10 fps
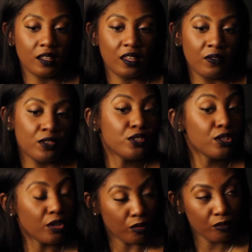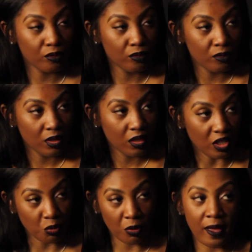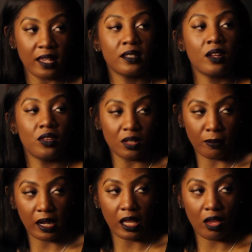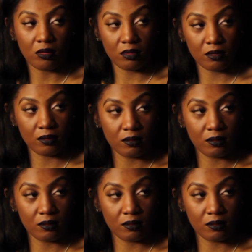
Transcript: given to you that you would pass down to somebody else?